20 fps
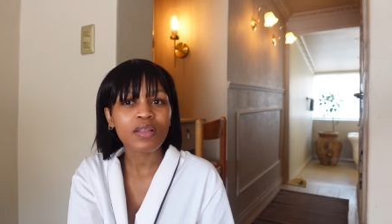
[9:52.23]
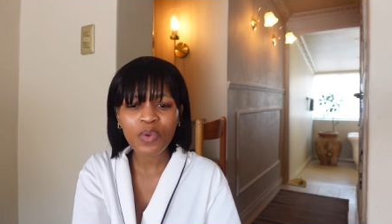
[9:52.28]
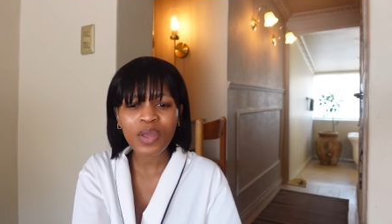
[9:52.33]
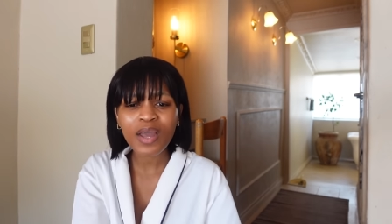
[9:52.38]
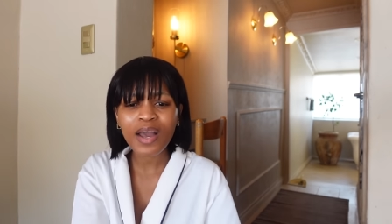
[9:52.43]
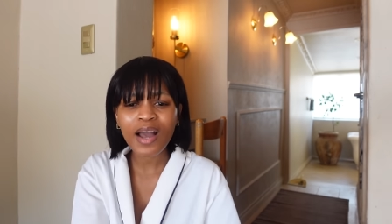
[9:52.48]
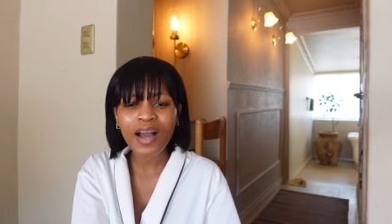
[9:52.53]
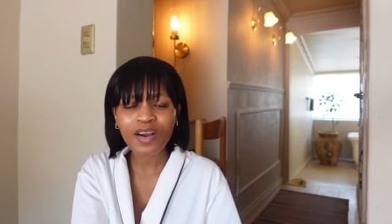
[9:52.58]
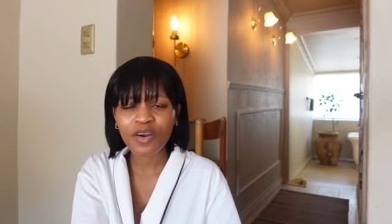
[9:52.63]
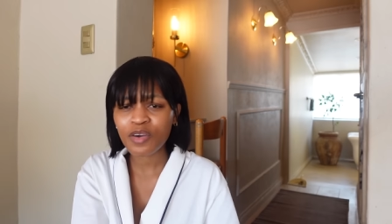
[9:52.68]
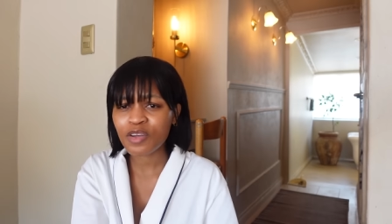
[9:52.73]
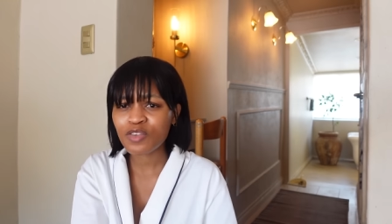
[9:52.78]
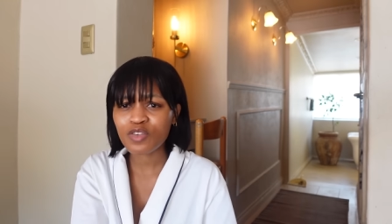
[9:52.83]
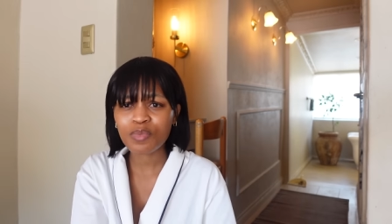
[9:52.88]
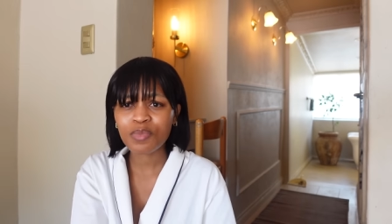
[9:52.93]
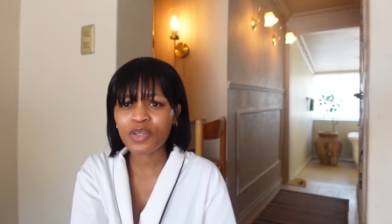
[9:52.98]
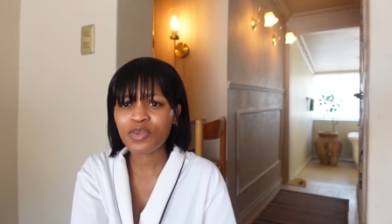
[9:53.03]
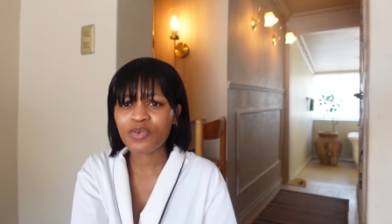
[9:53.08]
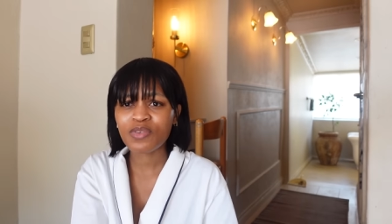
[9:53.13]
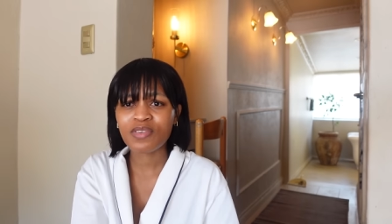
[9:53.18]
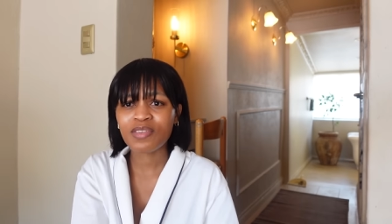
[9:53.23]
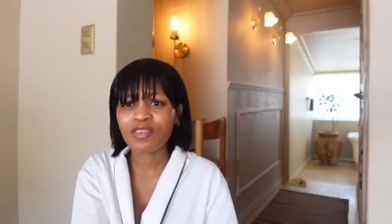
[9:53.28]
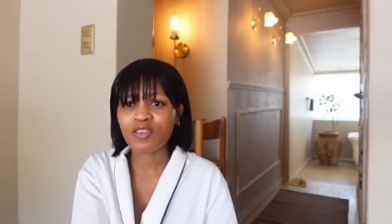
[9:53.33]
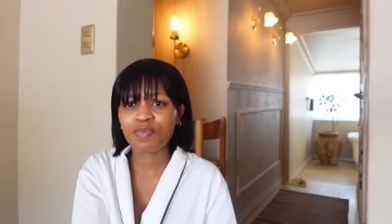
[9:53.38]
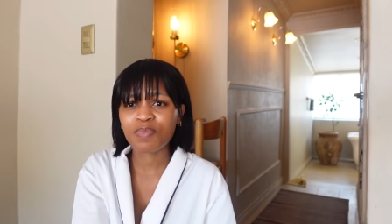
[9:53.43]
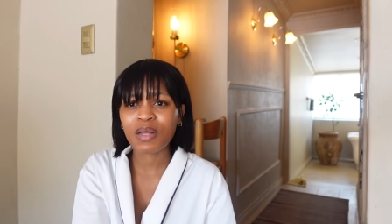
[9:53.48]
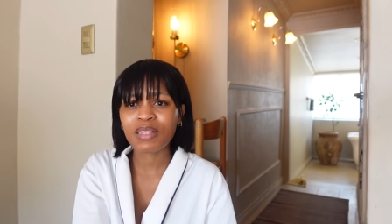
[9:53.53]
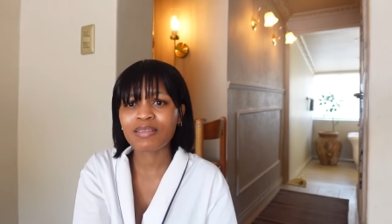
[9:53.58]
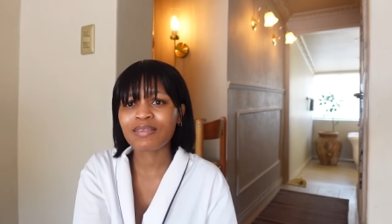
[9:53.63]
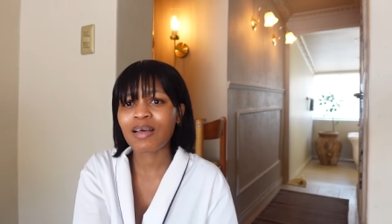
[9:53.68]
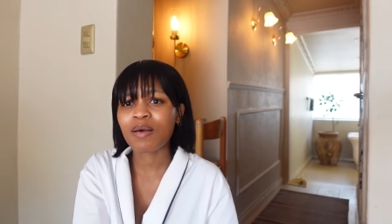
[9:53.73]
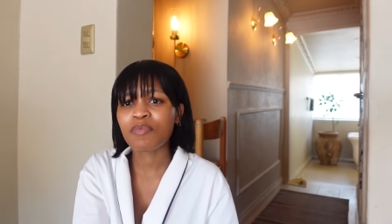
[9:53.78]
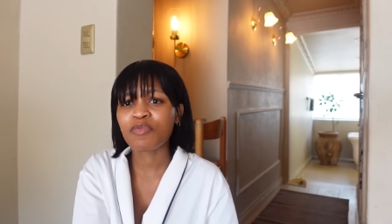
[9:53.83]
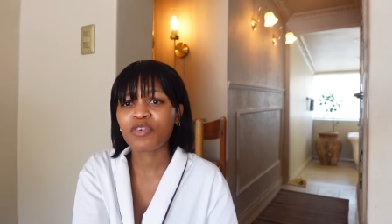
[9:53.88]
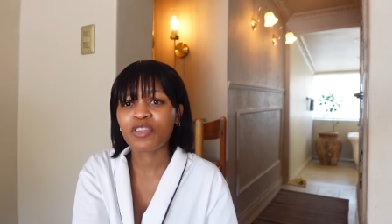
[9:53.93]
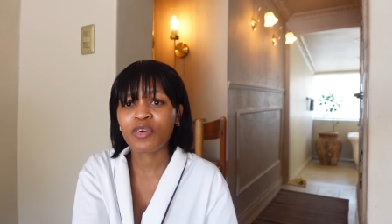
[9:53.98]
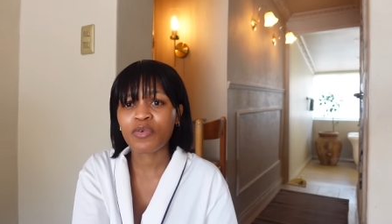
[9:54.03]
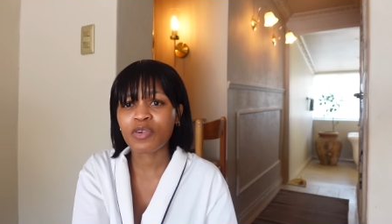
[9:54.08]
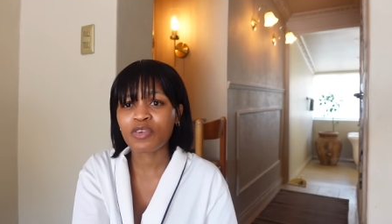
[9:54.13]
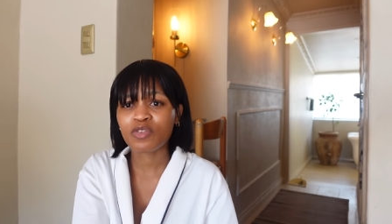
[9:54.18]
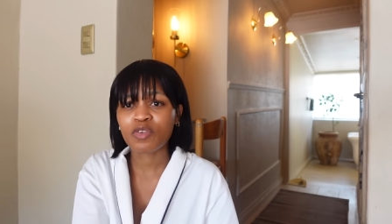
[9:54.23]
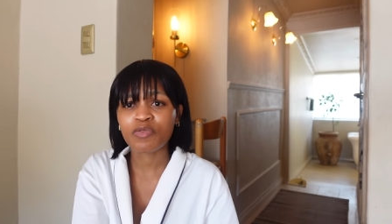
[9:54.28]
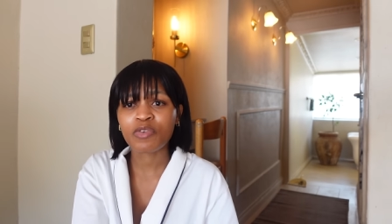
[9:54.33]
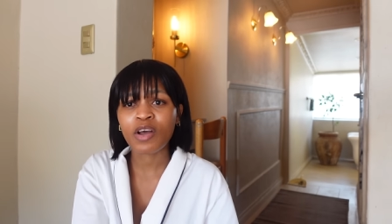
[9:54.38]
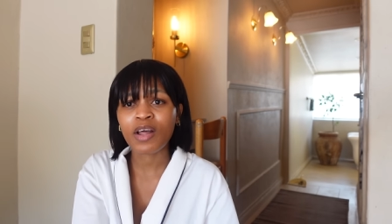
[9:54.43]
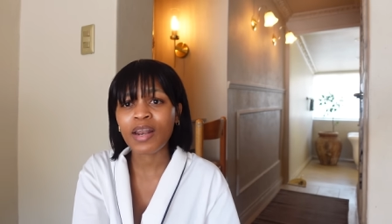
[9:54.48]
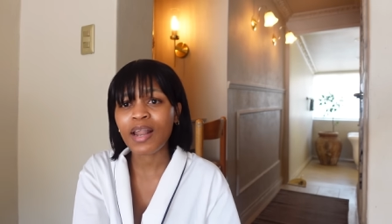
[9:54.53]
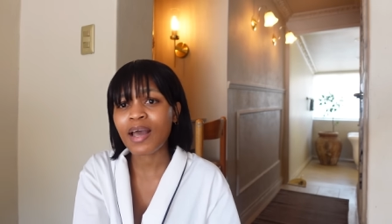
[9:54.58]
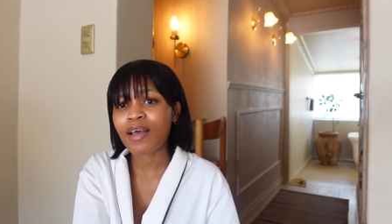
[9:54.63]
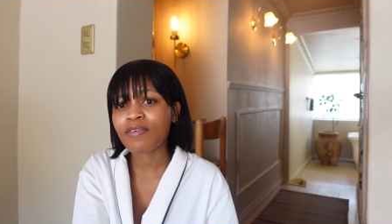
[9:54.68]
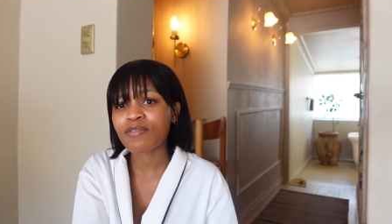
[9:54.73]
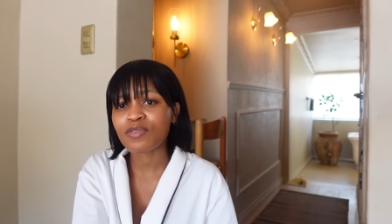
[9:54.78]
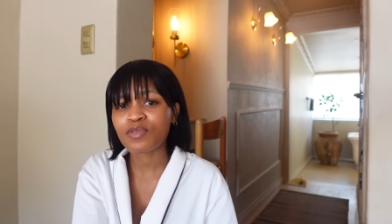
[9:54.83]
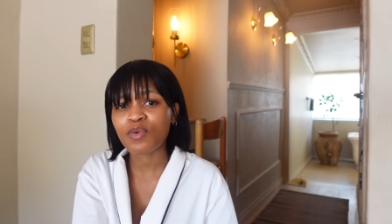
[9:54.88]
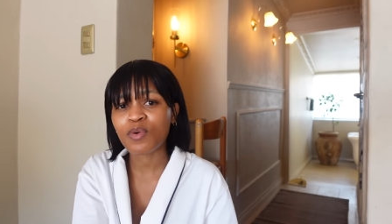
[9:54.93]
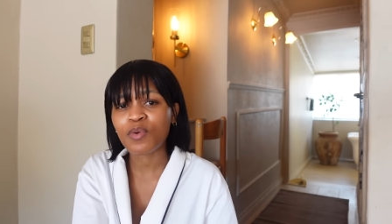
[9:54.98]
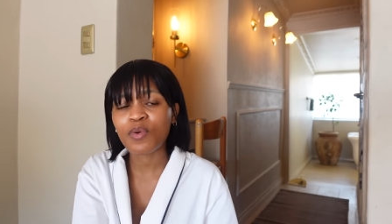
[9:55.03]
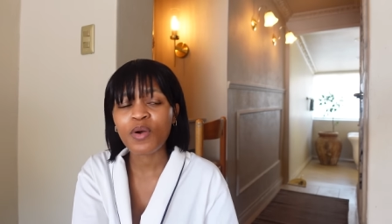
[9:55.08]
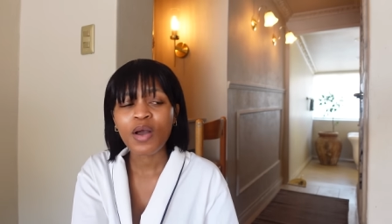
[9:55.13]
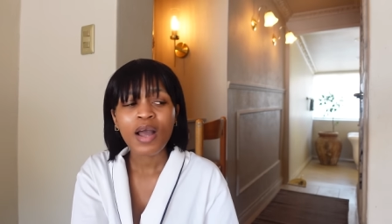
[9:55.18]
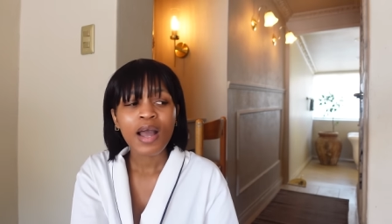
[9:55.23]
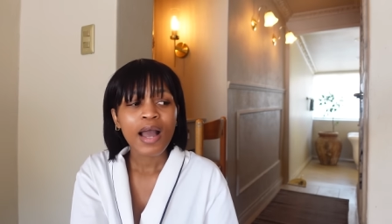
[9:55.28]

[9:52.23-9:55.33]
we are going to be using this bathtub for the rest of our lives so